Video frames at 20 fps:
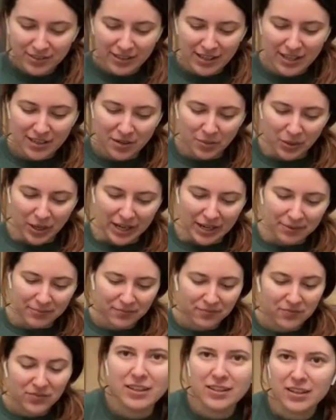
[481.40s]

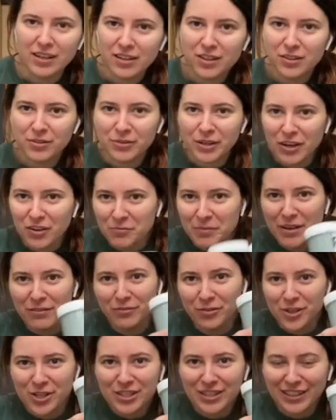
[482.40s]
Anyway, here are three of my
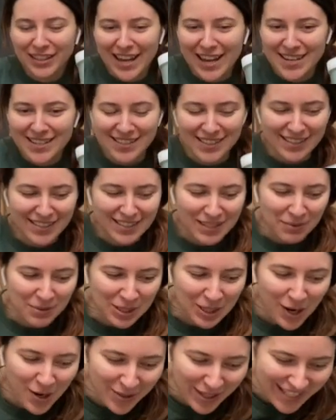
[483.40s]
first glazes. I'm
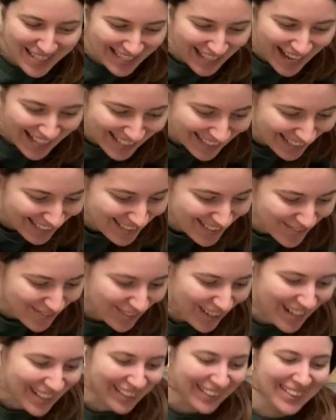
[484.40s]
so excited to
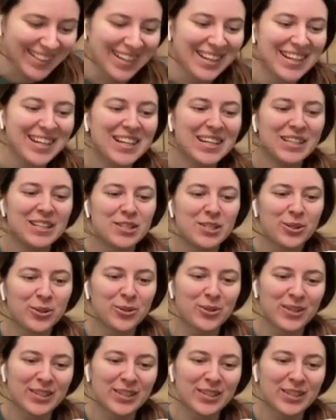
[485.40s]
finally do